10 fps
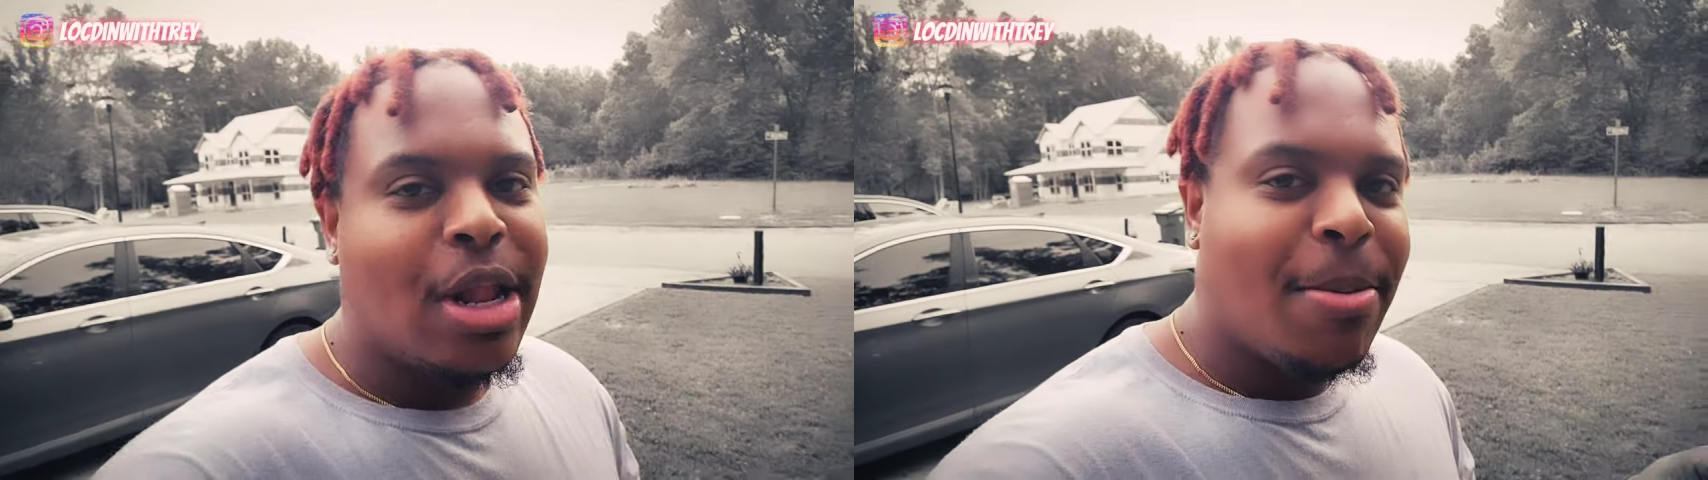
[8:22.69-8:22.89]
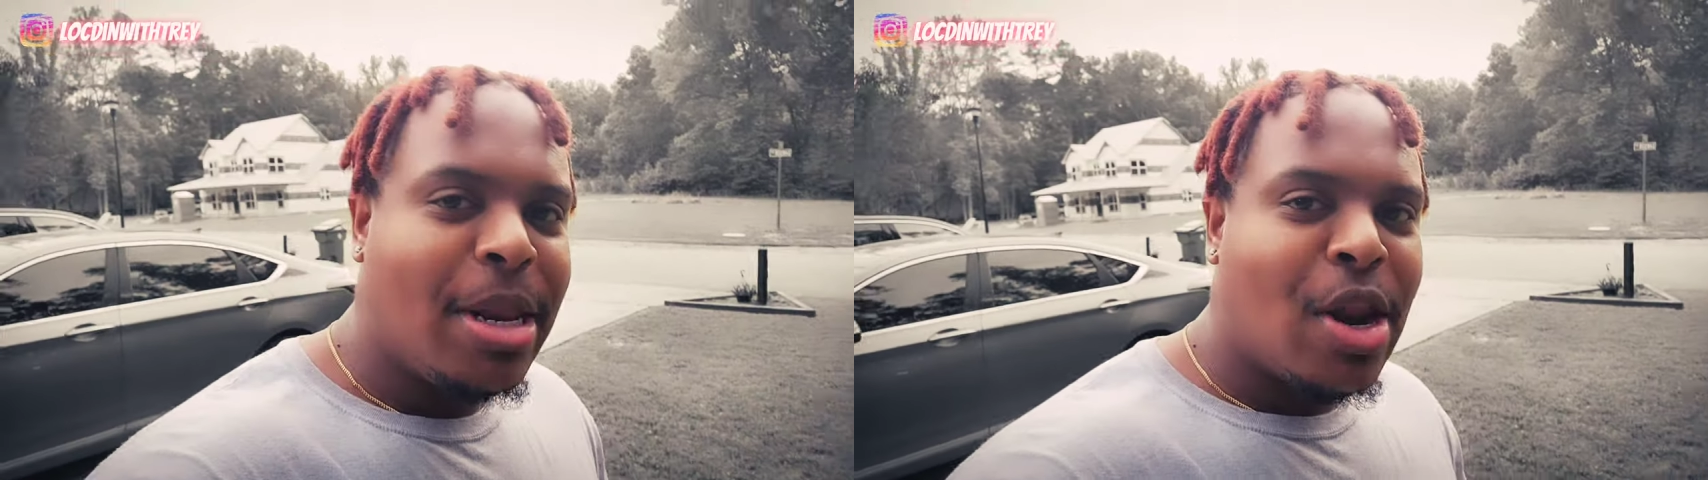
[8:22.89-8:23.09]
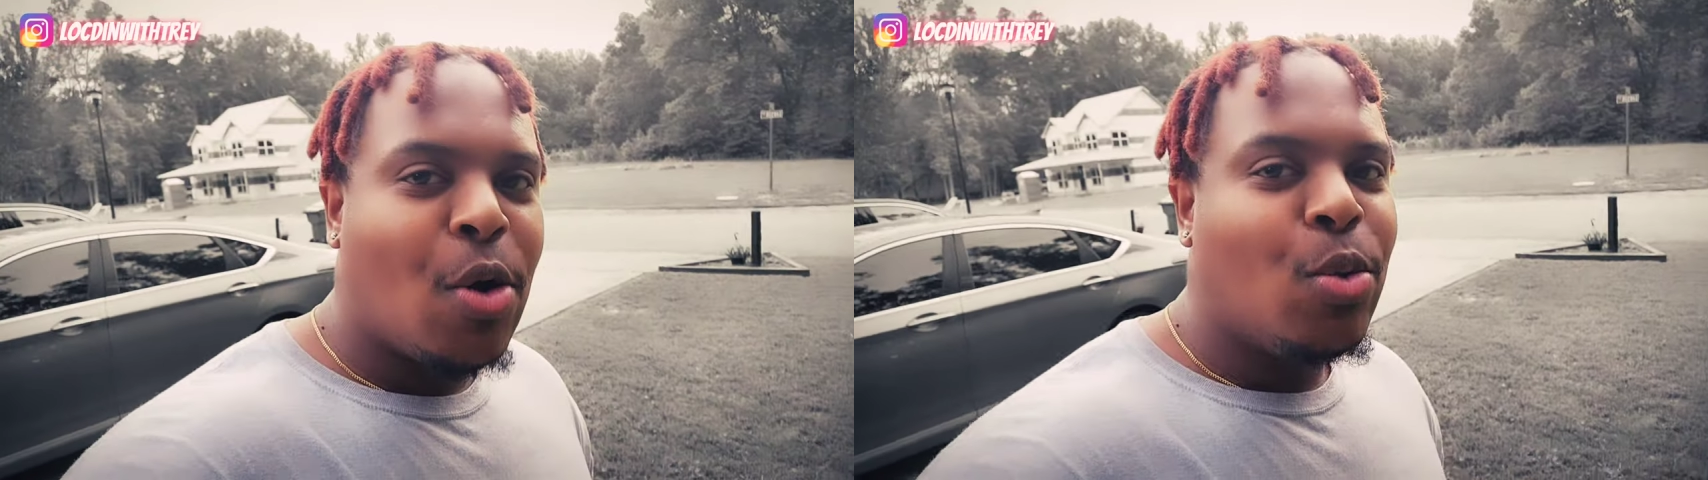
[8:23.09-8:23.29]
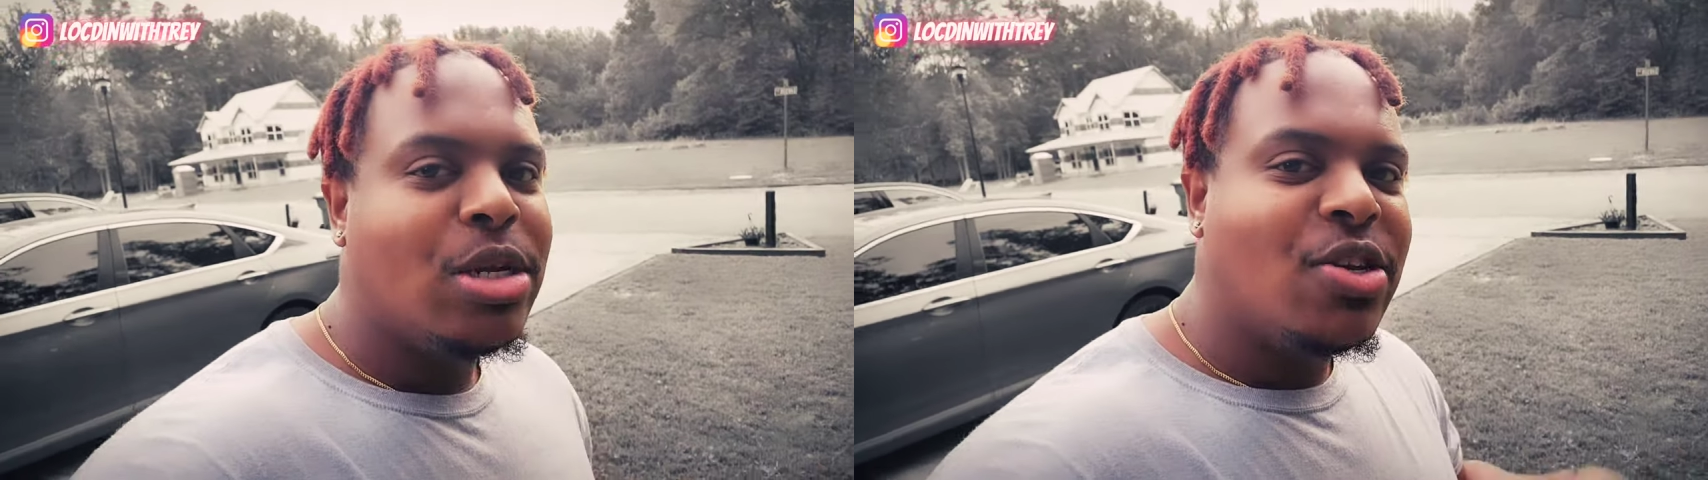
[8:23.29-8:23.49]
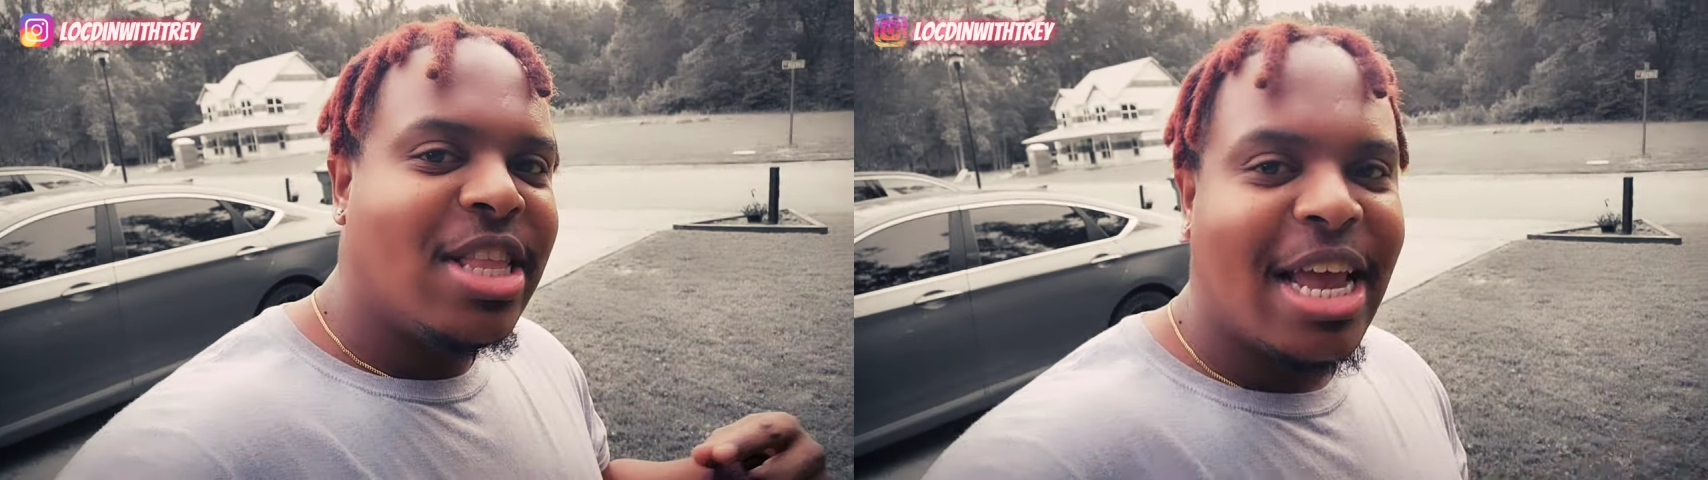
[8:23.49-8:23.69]
Let me know
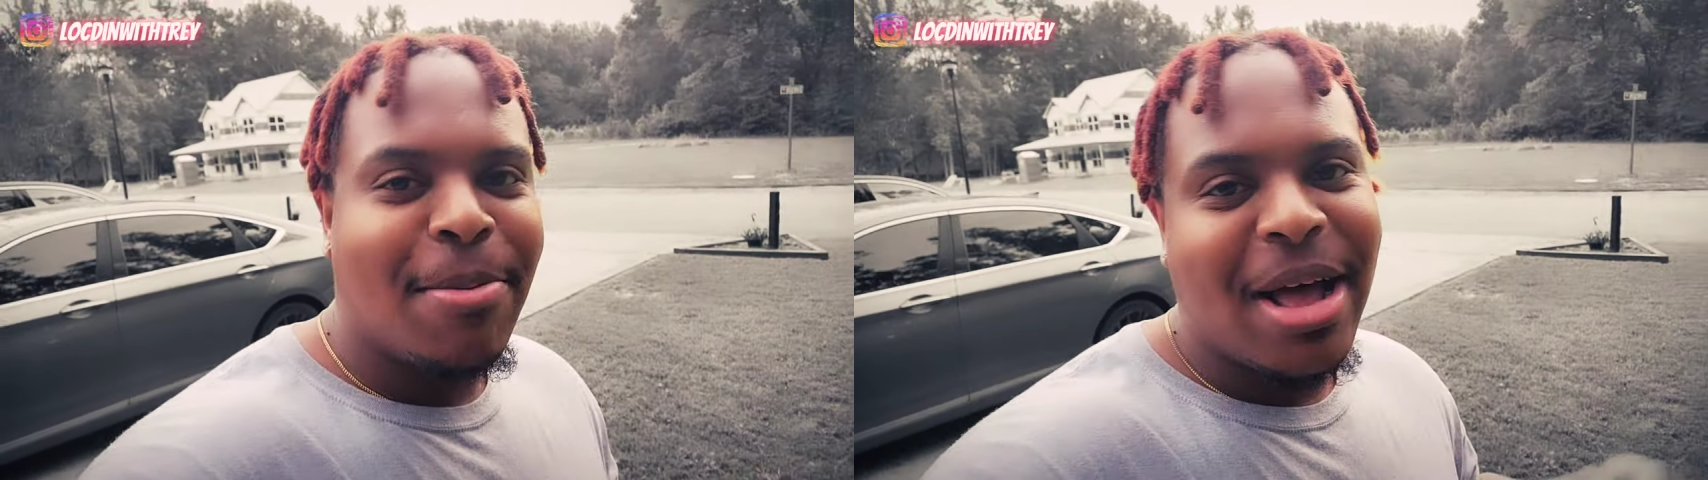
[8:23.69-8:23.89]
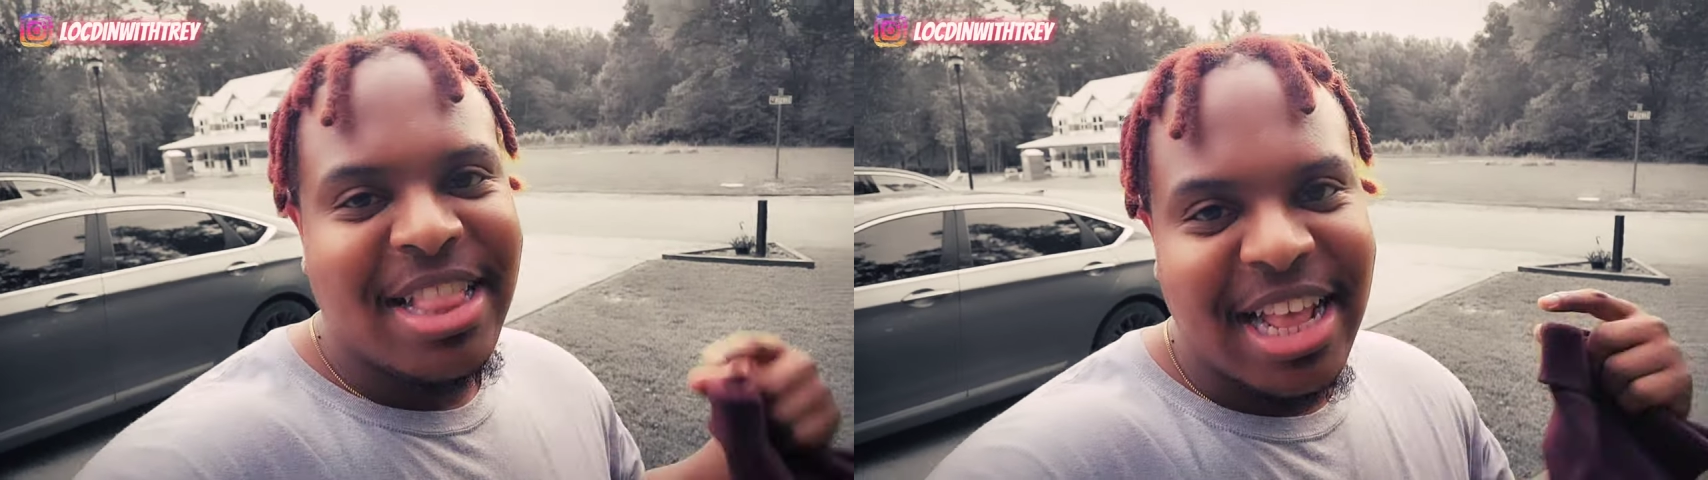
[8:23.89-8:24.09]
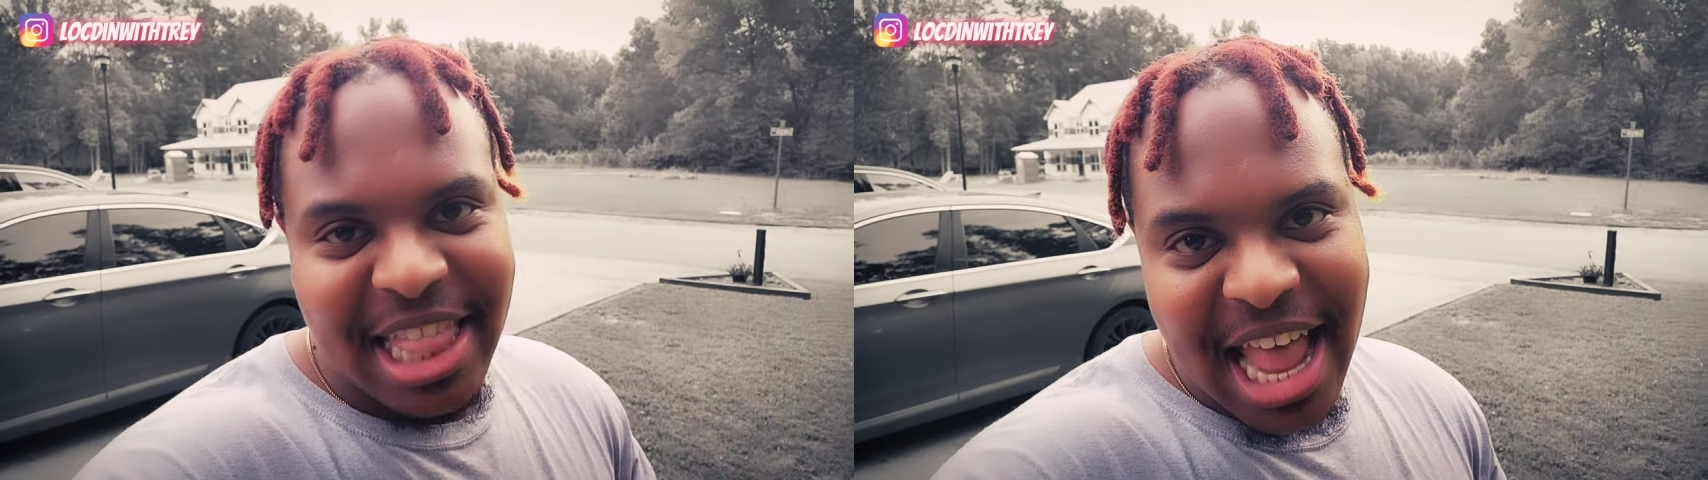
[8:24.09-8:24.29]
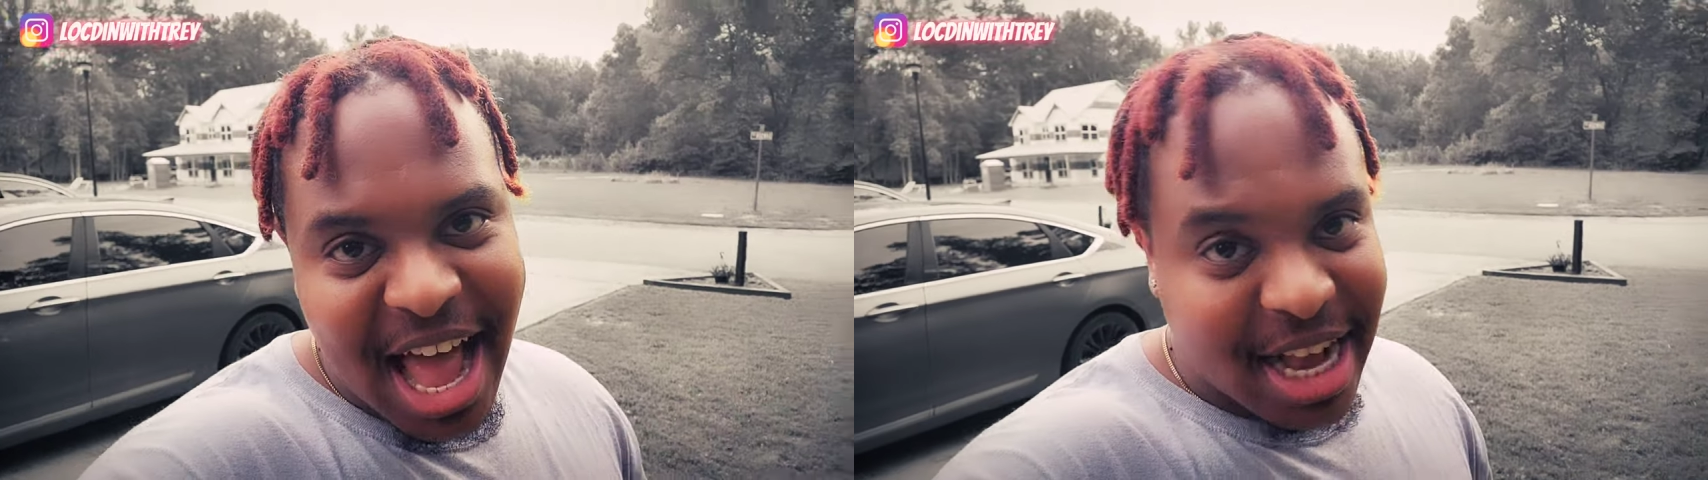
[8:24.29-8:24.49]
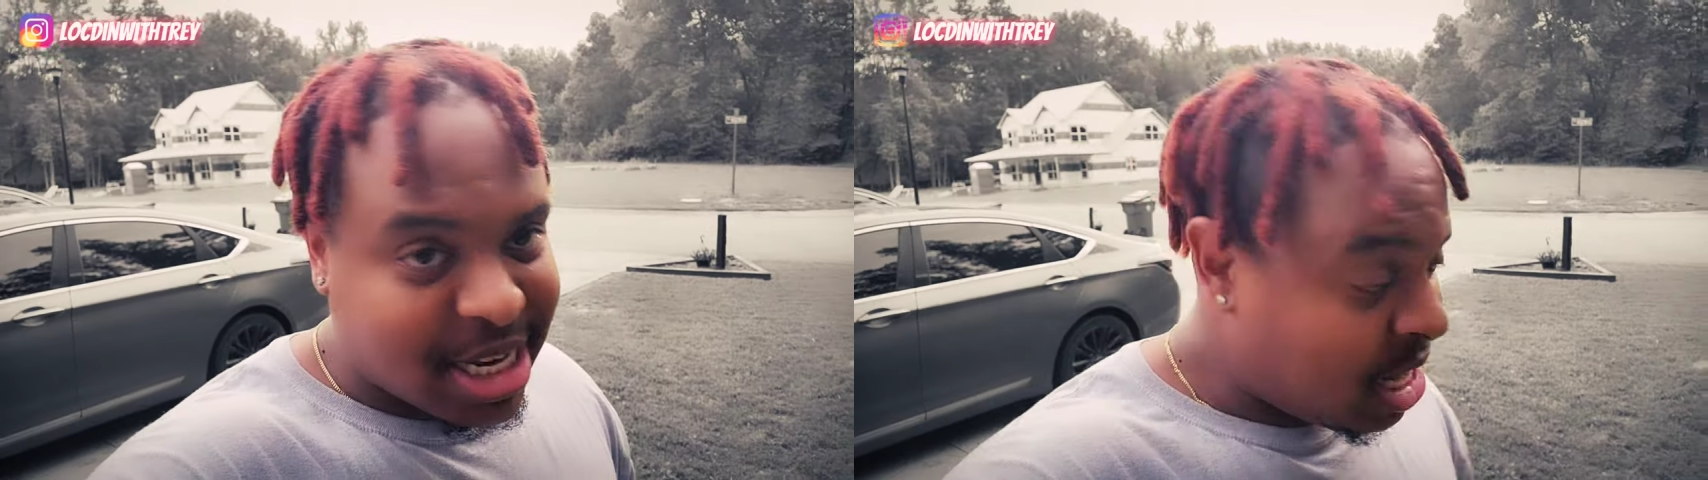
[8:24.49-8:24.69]
what you think about the
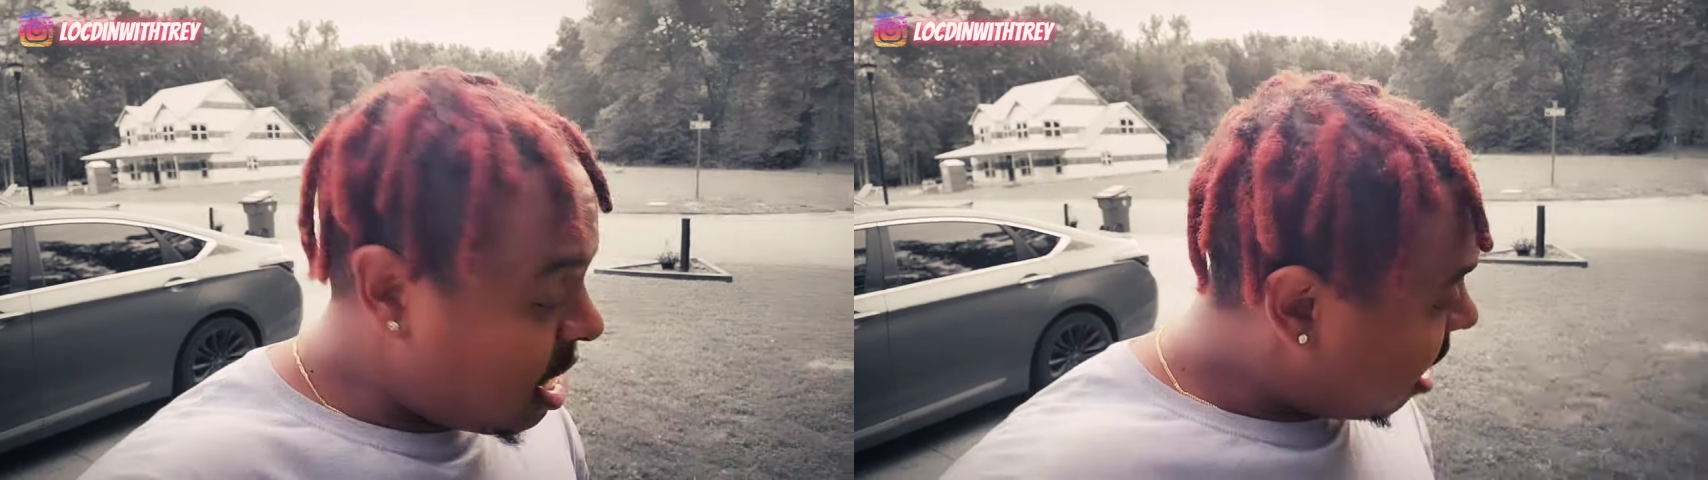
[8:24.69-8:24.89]
Locs